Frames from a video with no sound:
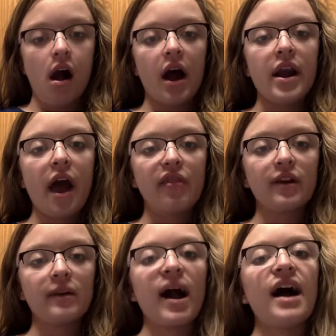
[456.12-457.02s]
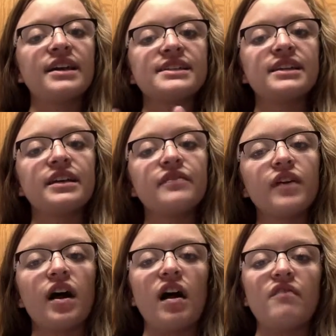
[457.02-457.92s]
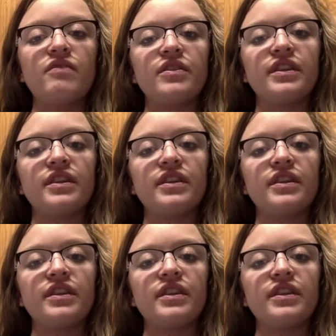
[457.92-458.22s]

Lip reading: Another positive of